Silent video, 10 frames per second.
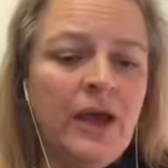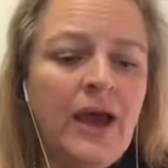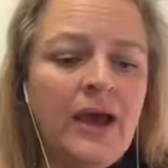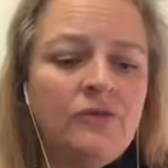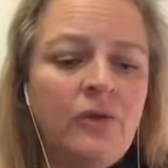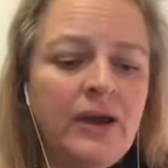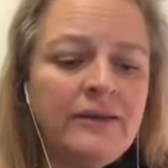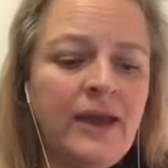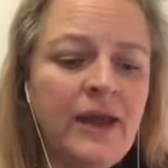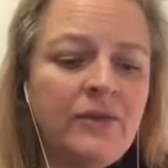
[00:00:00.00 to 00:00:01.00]
And write
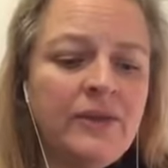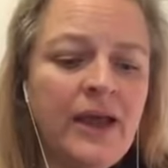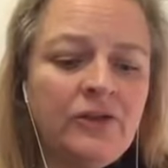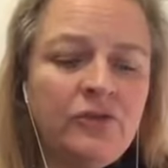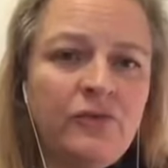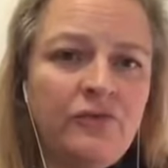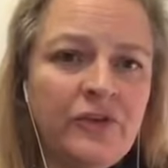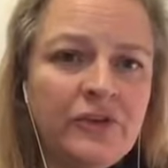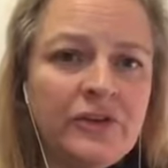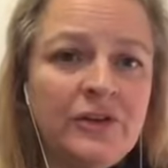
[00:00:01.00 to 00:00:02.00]
down the actual
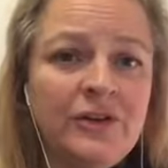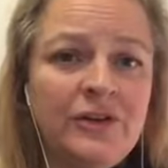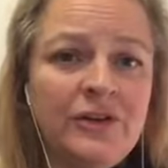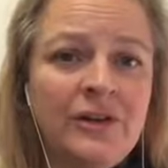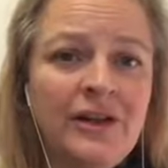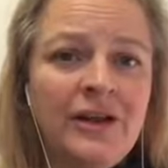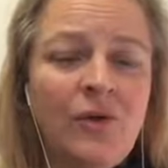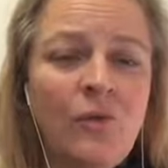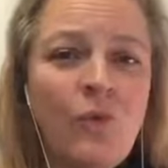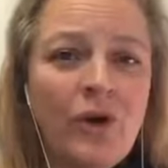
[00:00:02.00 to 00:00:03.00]
physical,
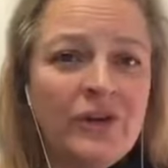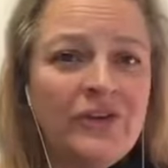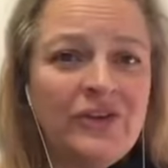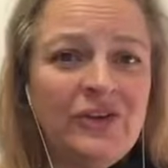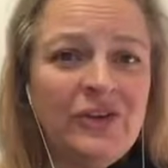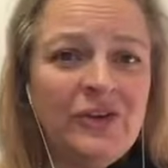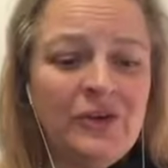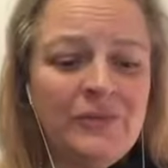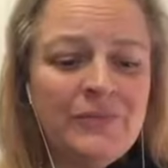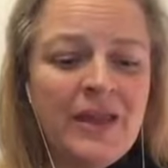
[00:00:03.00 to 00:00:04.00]
what does it
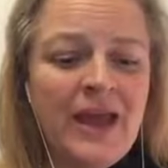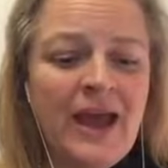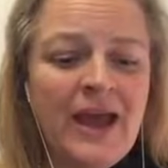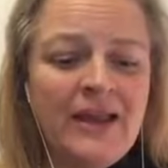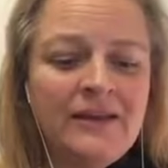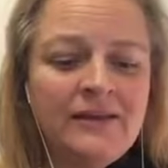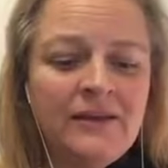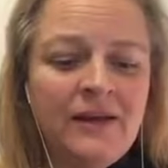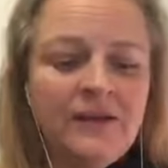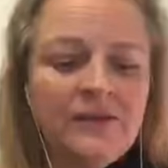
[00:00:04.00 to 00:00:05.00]
do? And
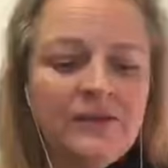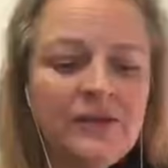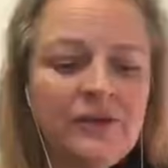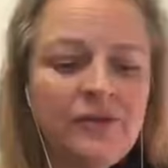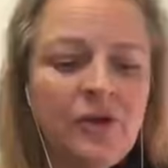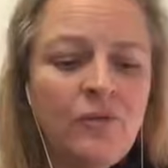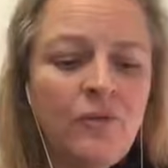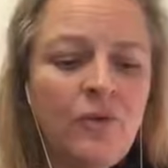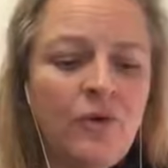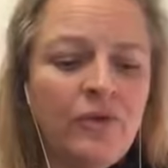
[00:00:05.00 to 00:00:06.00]
ask yourself, you know,
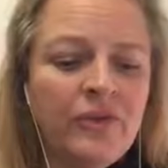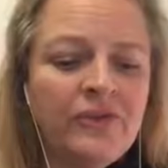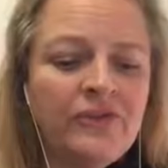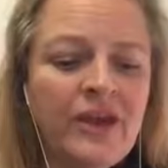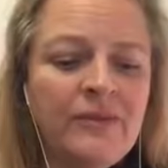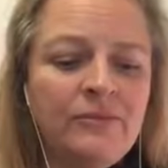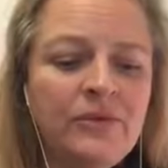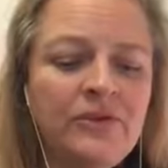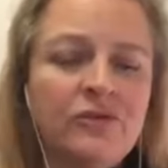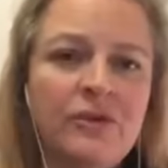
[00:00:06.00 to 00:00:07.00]
the same
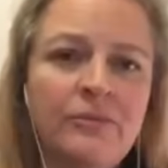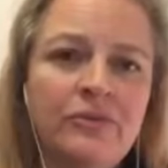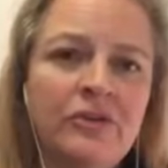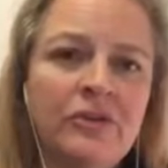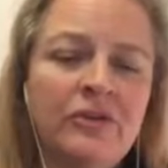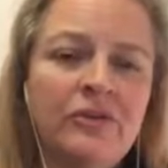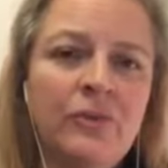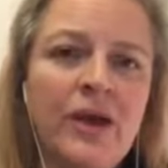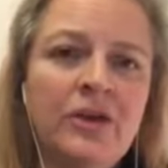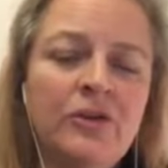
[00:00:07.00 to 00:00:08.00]
descriptions,
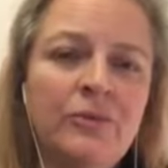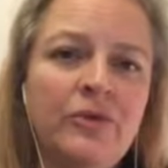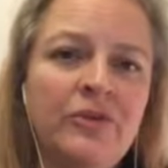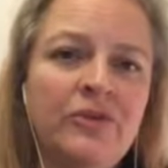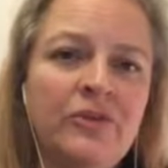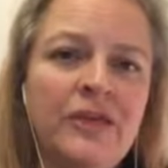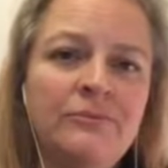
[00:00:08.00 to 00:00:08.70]
where could you put the same